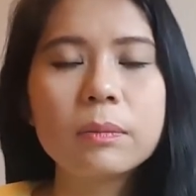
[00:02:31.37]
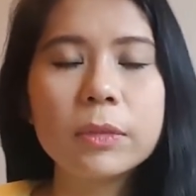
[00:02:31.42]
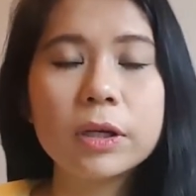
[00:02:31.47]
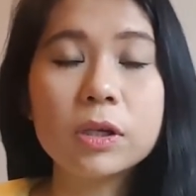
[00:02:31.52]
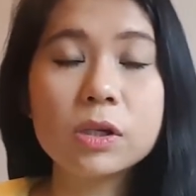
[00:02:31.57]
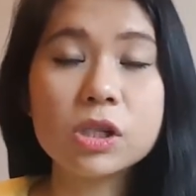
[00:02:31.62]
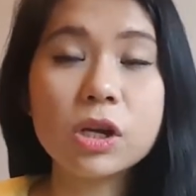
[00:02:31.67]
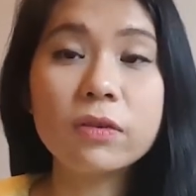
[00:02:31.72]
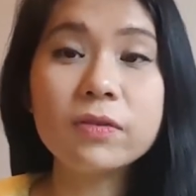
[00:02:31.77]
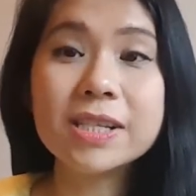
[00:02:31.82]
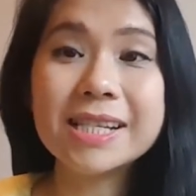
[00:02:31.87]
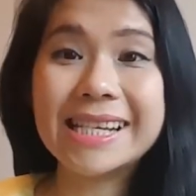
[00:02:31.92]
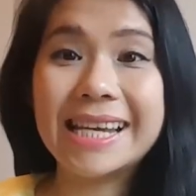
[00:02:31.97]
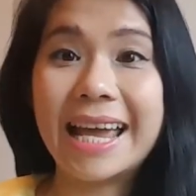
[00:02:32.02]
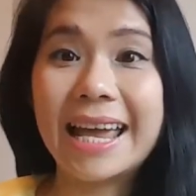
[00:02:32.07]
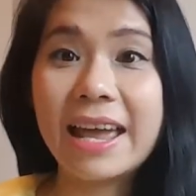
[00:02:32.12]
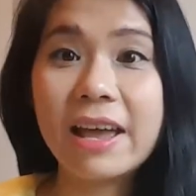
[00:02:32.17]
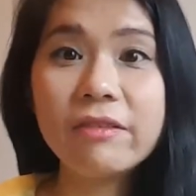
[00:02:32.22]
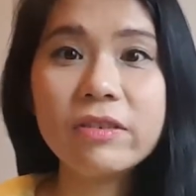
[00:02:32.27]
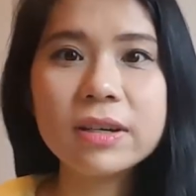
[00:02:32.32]
because obviously
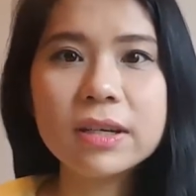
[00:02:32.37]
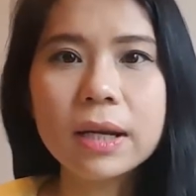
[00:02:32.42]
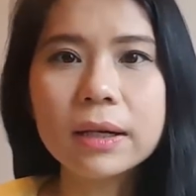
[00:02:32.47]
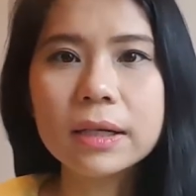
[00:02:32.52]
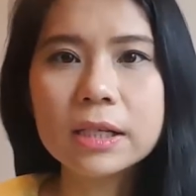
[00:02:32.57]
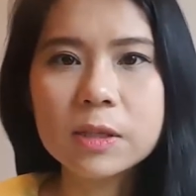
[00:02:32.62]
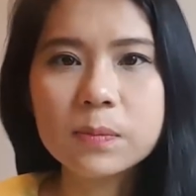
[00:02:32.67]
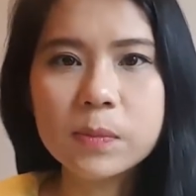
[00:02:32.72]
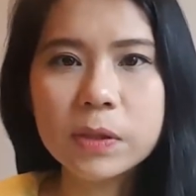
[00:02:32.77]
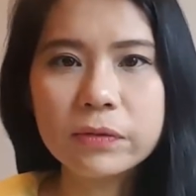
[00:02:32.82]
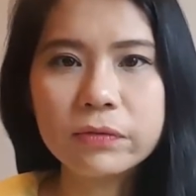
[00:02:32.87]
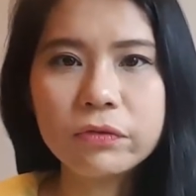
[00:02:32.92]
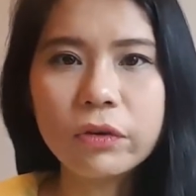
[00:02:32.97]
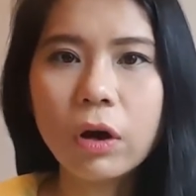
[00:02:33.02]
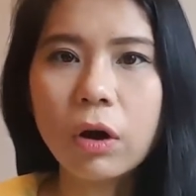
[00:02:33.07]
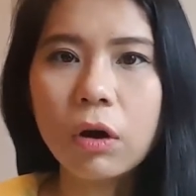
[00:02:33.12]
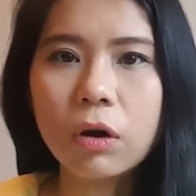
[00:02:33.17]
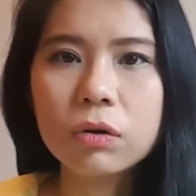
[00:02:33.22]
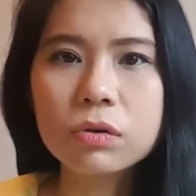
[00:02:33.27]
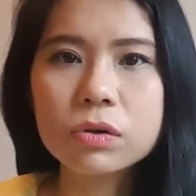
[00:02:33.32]
I haven't done this
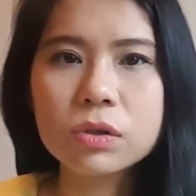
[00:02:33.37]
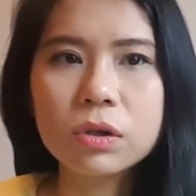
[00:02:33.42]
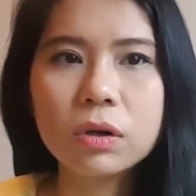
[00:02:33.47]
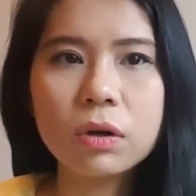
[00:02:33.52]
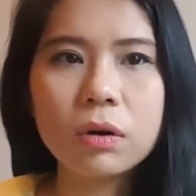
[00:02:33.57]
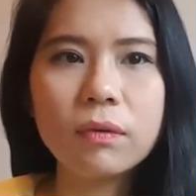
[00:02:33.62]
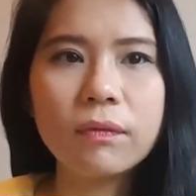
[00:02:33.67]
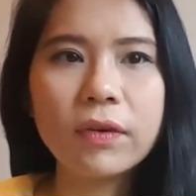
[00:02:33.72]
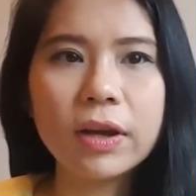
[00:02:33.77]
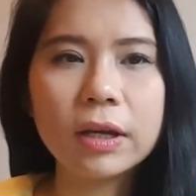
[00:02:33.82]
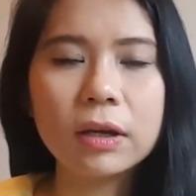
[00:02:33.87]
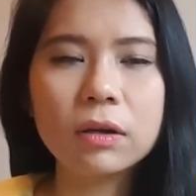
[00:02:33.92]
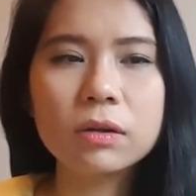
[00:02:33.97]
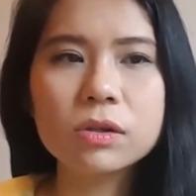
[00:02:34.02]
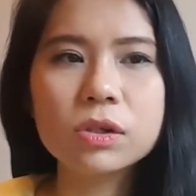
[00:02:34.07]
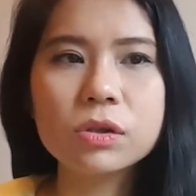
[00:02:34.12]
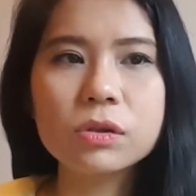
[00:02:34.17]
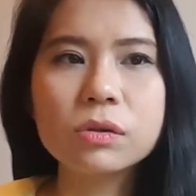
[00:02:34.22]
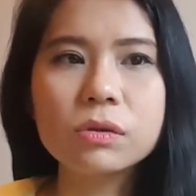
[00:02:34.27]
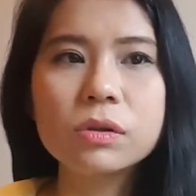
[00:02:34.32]
before, so I
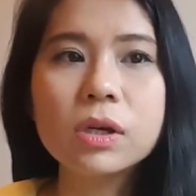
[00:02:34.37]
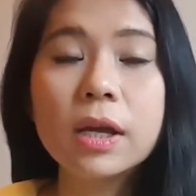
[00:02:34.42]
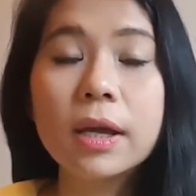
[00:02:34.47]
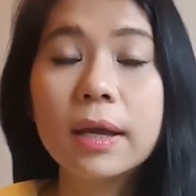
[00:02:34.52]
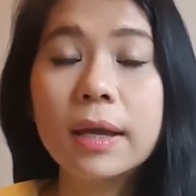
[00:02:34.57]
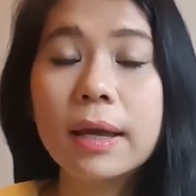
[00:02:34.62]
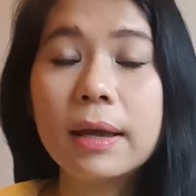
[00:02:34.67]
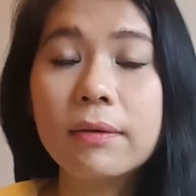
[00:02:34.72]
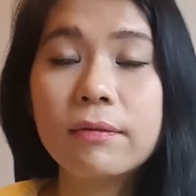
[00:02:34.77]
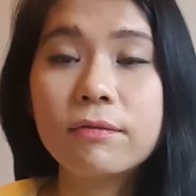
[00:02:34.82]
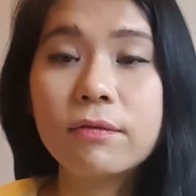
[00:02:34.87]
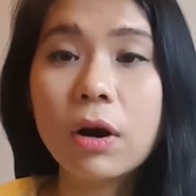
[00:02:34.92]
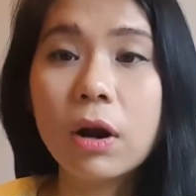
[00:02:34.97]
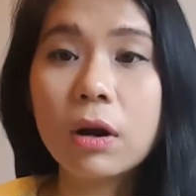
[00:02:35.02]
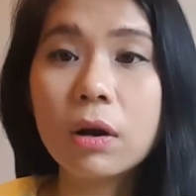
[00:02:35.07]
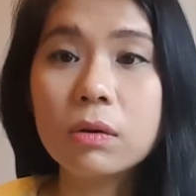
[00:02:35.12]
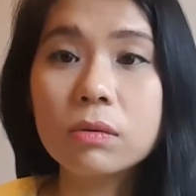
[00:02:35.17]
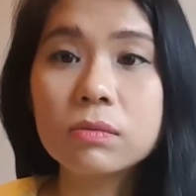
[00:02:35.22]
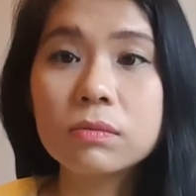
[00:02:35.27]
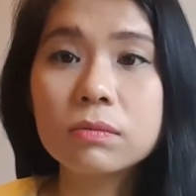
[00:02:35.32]
got to
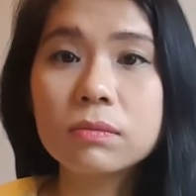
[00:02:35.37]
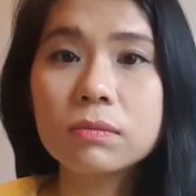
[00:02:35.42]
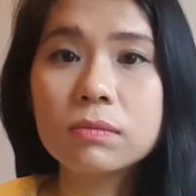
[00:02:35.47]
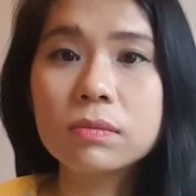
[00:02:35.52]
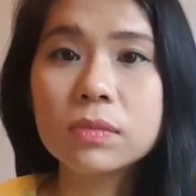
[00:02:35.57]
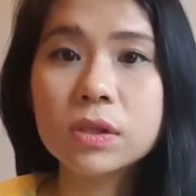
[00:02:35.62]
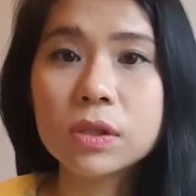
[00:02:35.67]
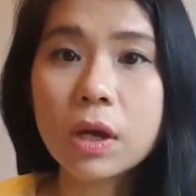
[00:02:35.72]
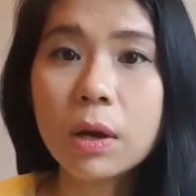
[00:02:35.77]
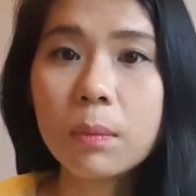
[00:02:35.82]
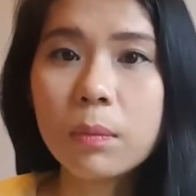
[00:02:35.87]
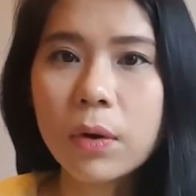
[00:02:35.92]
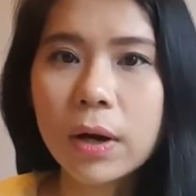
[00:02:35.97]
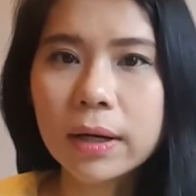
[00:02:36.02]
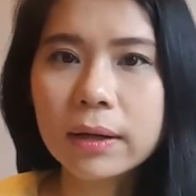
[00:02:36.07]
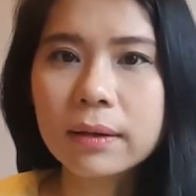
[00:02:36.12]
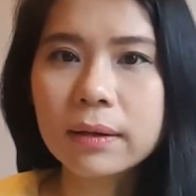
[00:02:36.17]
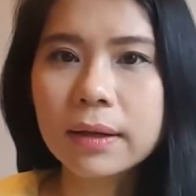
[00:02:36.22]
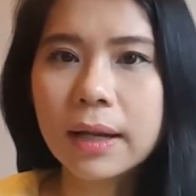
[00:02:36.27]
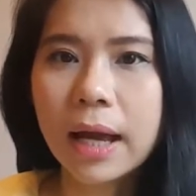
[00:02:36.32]
follow
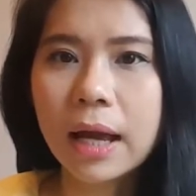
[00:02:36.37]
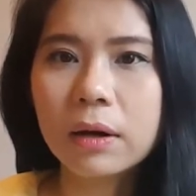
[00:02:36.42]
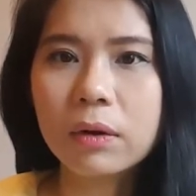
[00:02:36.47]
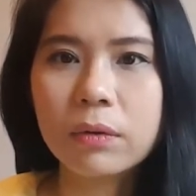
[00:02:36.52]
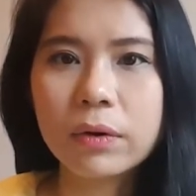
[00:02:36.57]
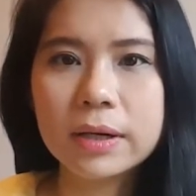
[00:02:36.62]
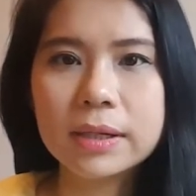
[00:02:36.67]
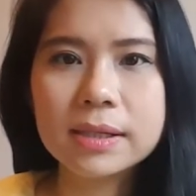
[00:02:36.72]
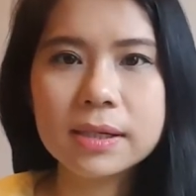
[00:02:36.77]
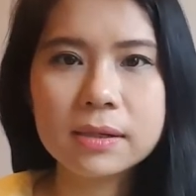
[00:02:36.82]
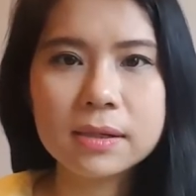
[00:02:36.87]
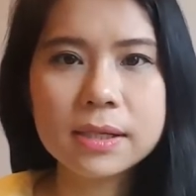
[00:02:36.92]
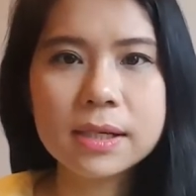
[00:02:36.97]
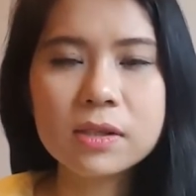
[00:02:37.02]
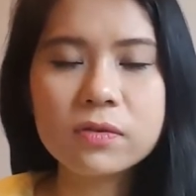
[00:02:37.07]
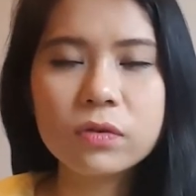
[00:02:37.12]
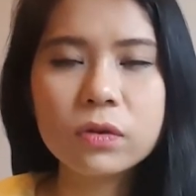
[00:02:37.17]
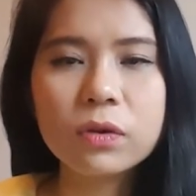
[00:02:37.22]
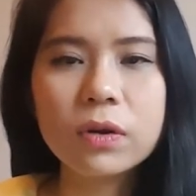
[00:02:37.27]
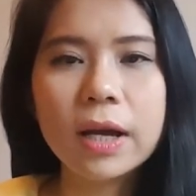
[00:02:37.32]
someone that already
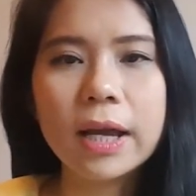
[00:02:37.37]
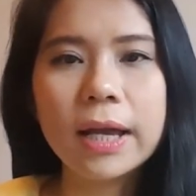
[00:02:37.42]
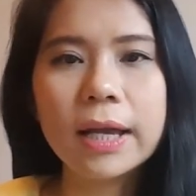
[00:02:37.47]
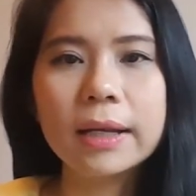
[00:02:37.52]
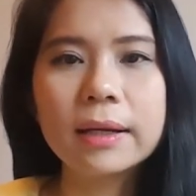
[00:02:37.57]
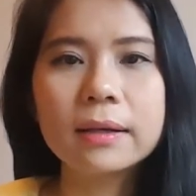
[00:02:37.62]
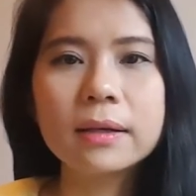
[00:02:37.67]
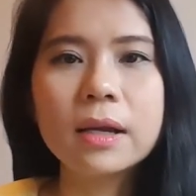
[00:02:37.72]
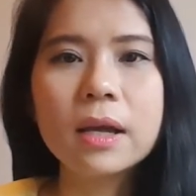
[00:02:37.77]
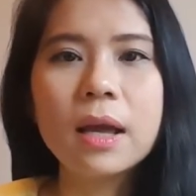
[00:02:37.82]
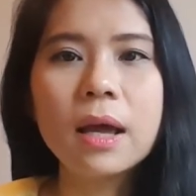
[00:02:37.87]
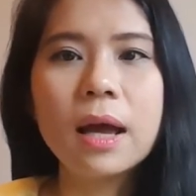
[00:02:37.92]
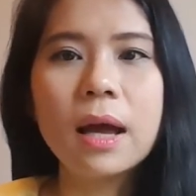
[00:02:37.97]
successful, and